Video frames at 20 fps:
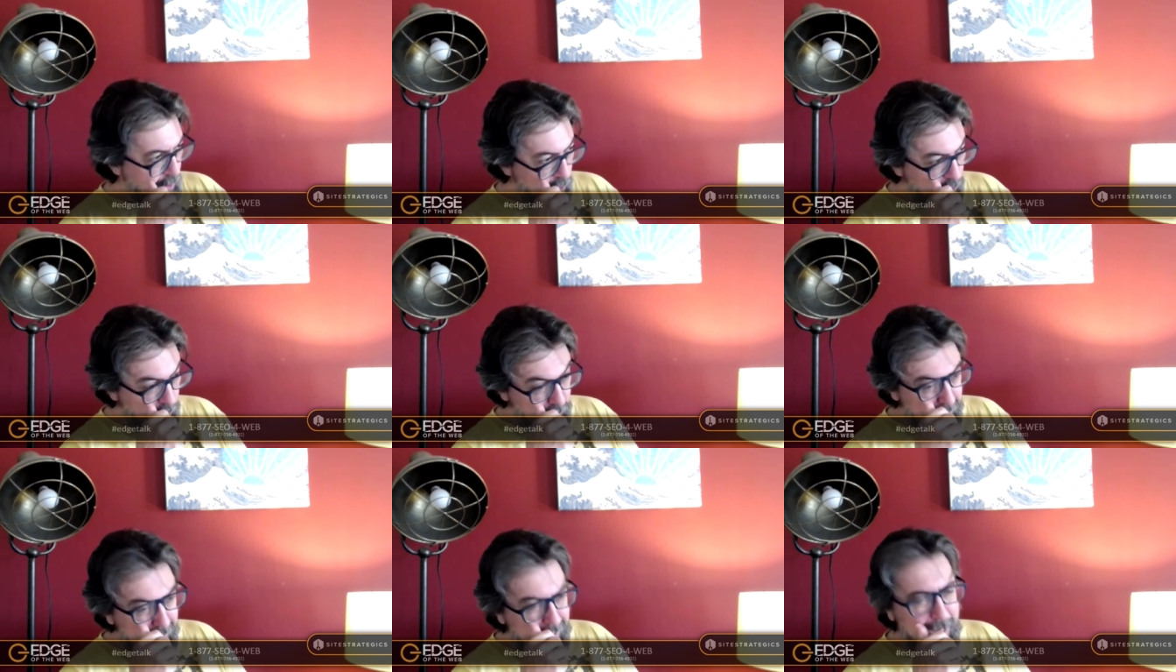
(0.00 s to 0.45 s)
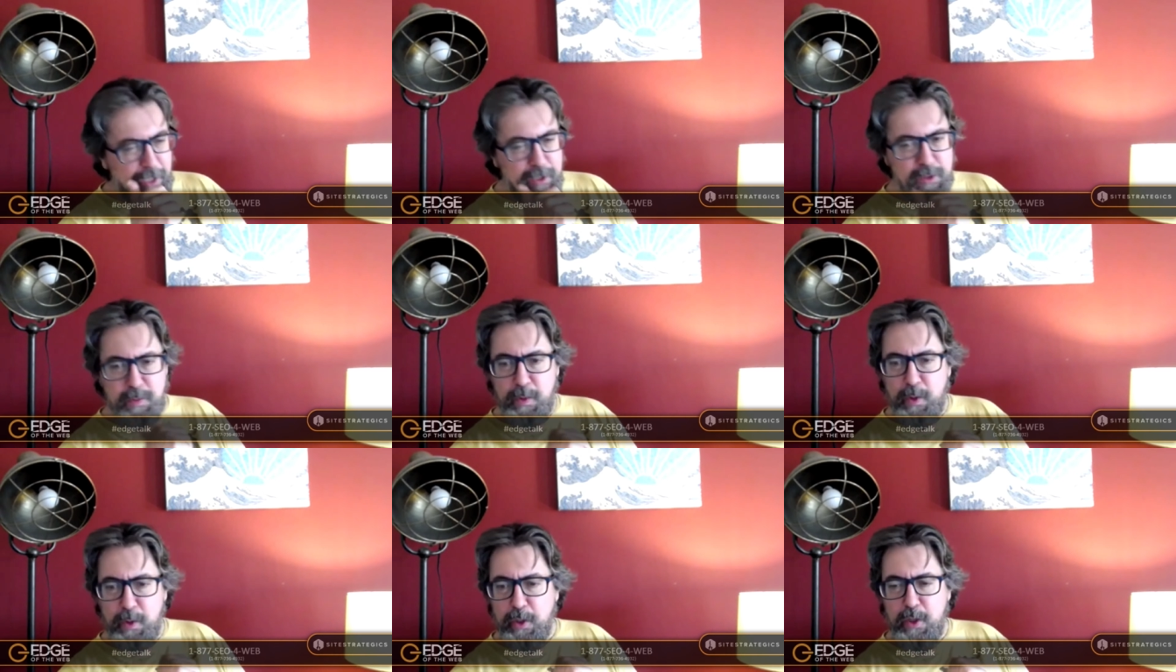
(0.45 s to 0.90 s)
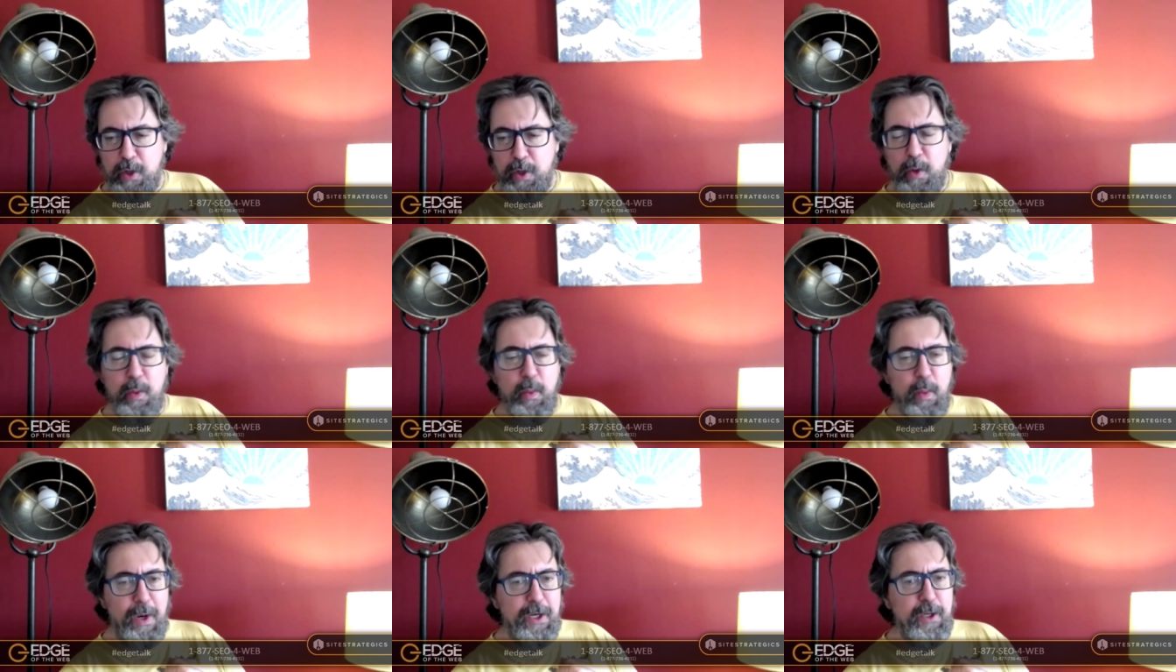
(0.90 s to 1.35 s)
You're the expert.
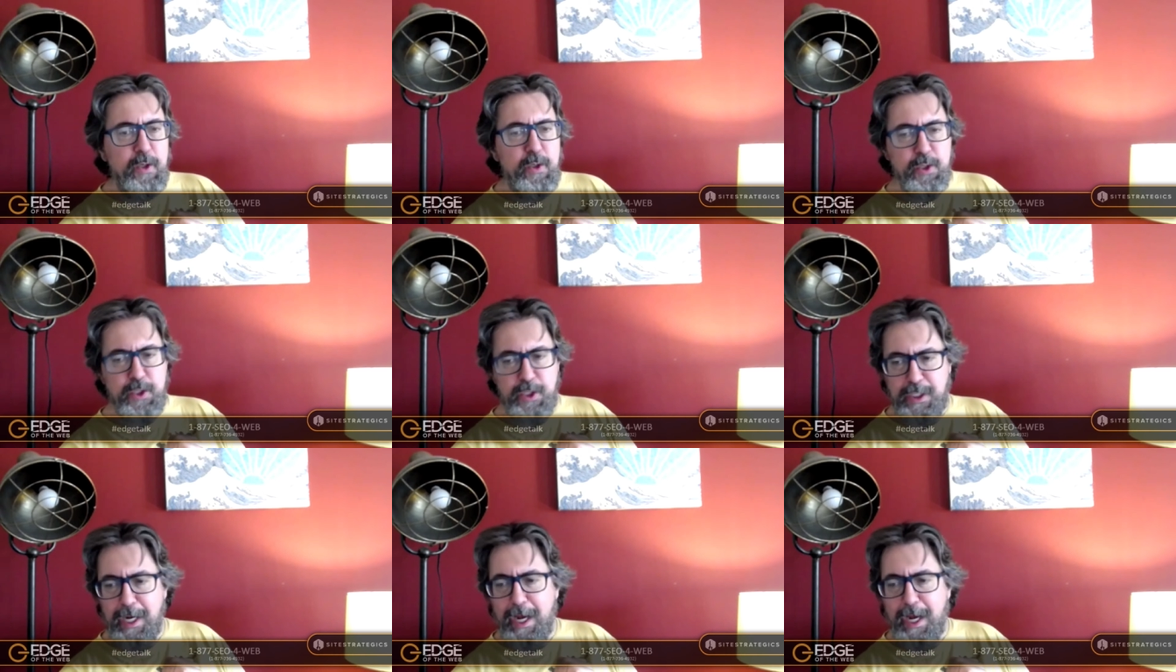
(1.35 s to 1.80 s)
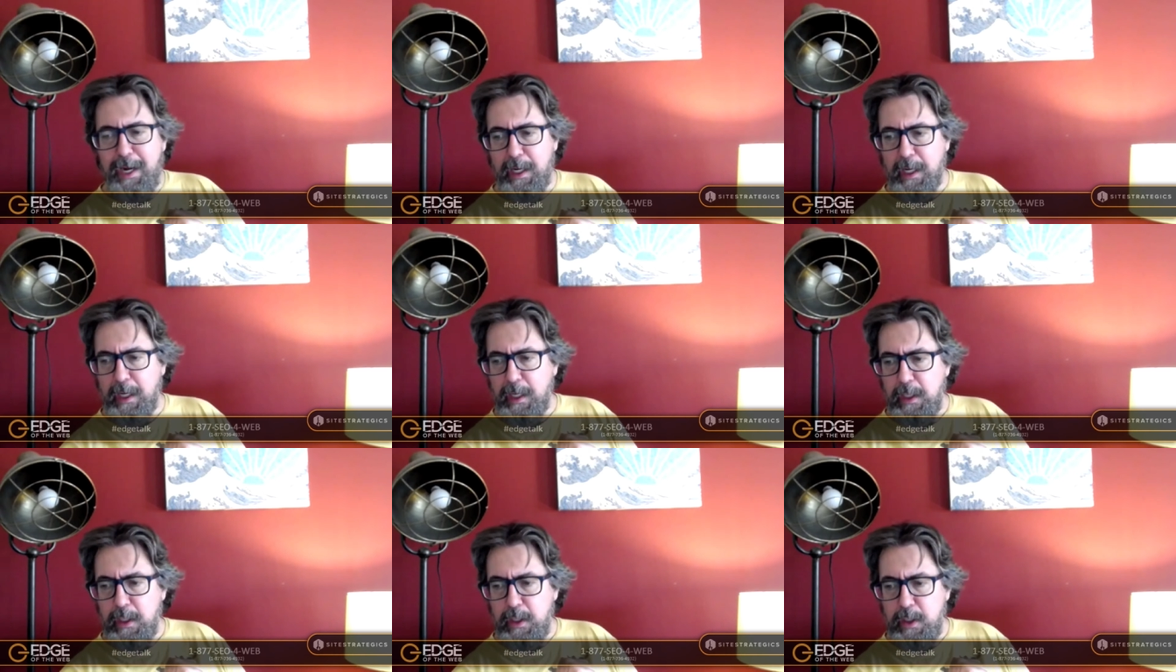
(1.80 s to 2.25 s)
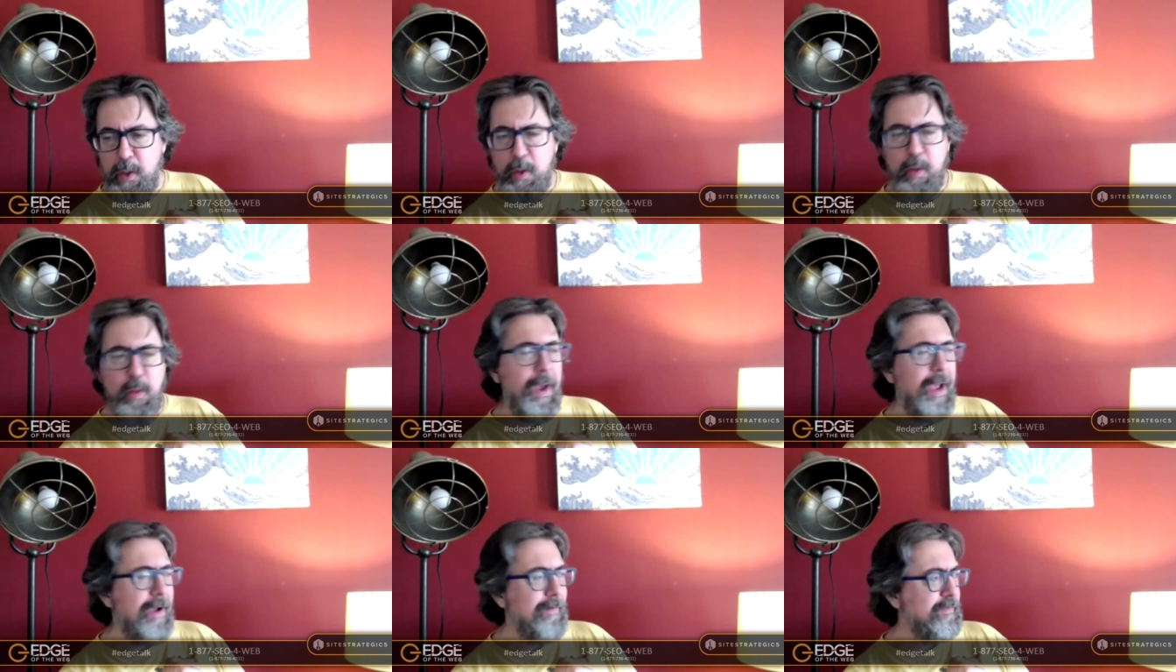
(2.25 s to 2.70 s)
You're the one who's done it. There
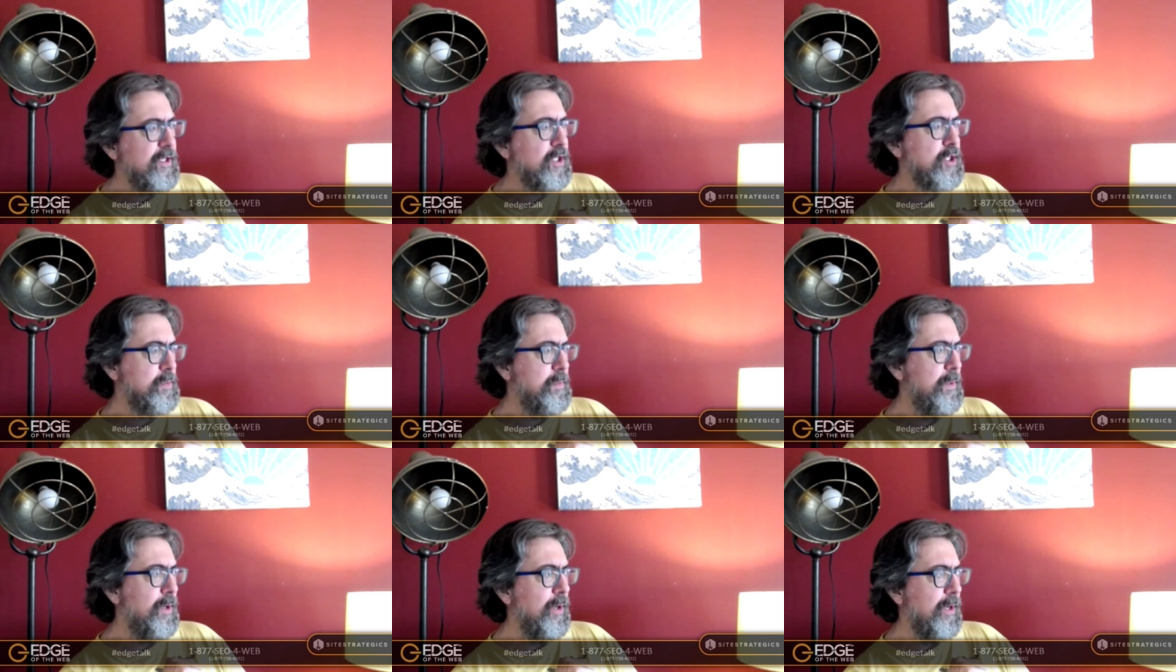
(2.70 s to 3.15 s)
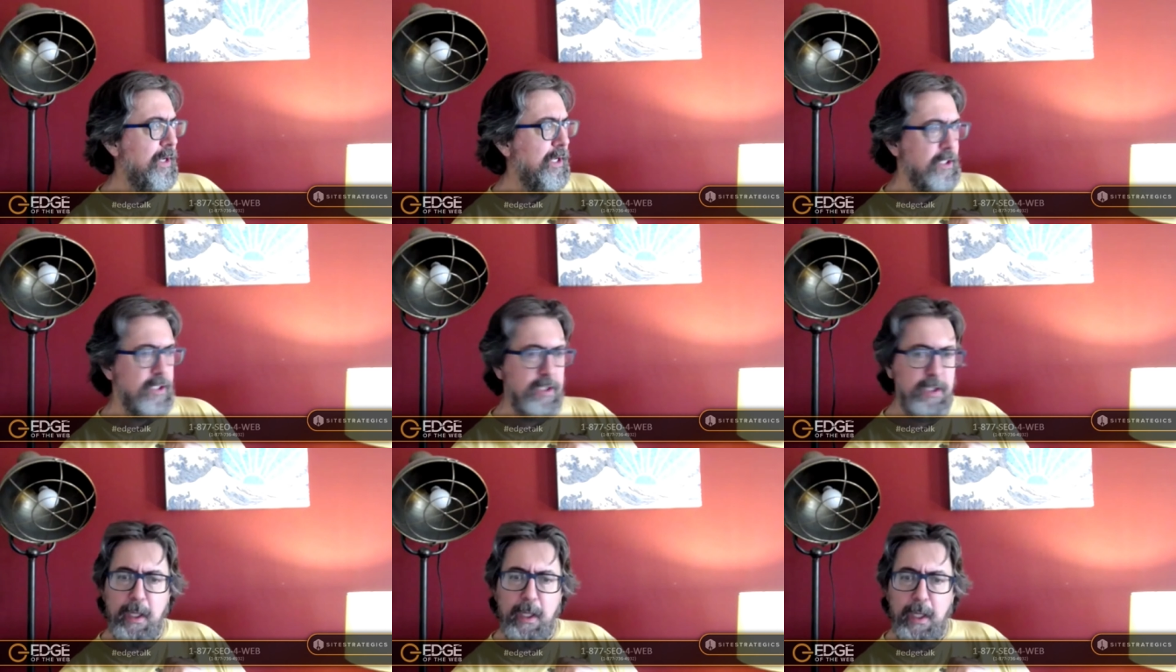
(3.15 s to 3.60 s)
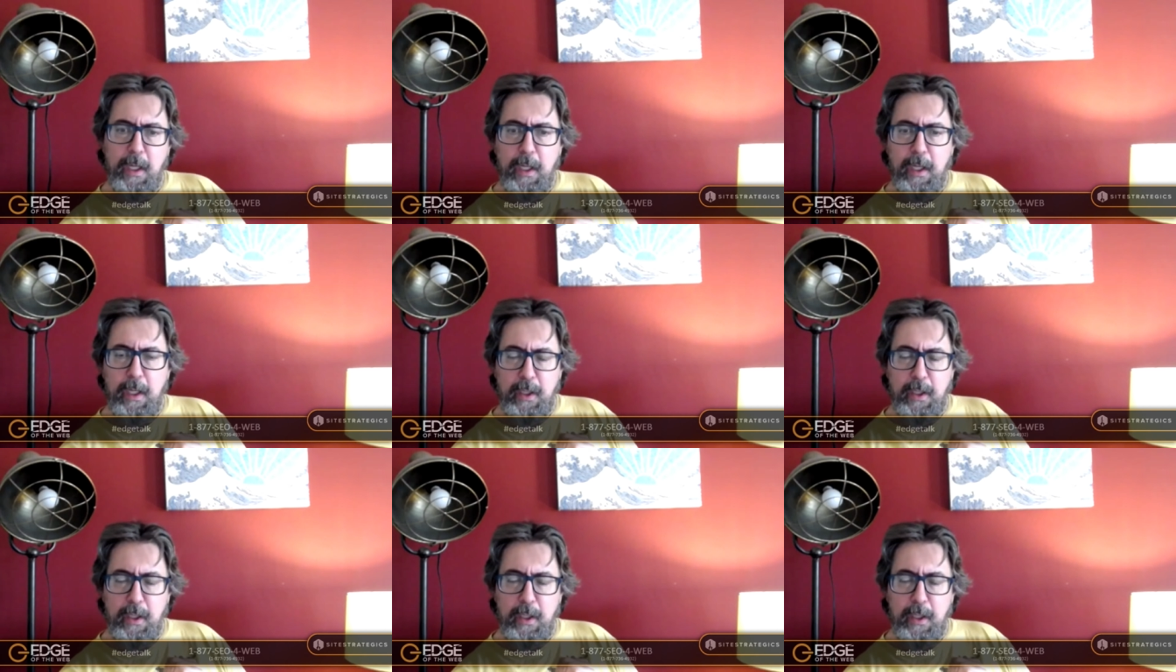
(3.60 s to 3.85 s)
you it have experience.